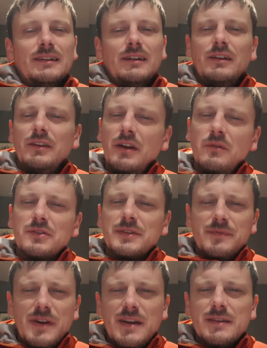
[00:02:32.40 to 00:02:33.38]
you know what's
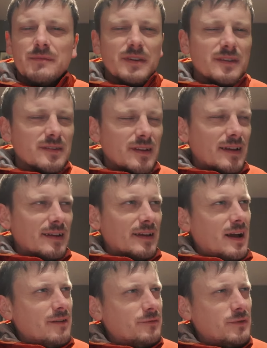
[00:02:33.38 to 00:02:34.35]
surprising me is like,
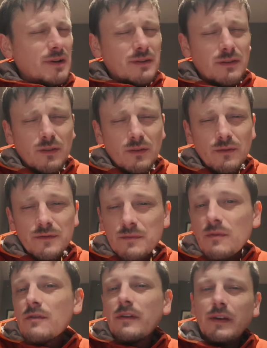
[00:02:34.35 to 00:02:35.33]
I thought I'd love
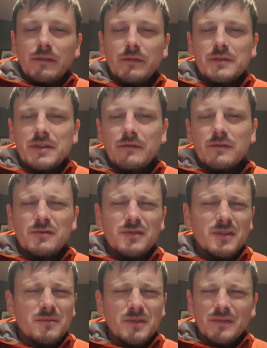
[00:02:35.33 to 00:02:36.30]
smoking if I was having a
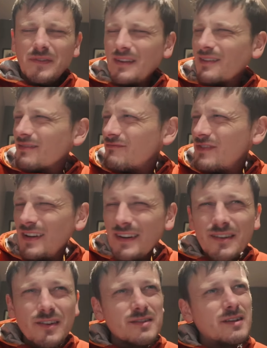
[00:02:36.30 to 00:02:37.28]
drink, but they're really
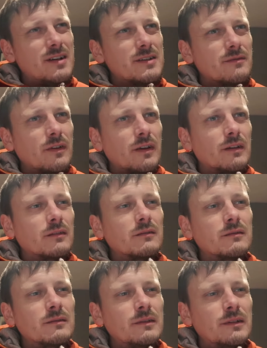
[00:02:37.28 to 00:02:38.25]
not satisfying.
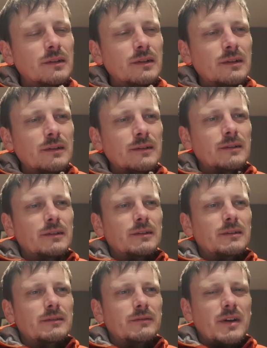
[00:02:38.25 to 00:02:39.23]

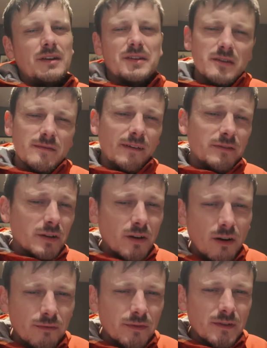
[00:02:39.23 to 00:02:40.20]
The idea of having a
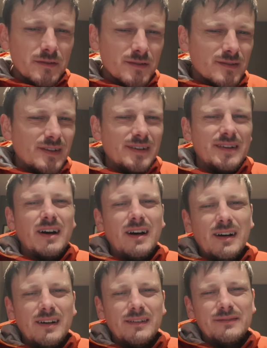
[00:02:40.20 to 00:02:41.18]
coffee is just like,
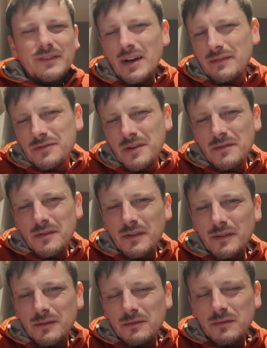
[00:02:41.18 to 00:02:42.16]
nah, I'm not after
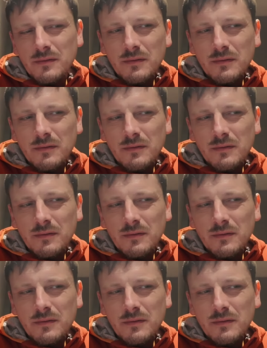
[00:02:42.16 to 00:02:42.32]
alcohol.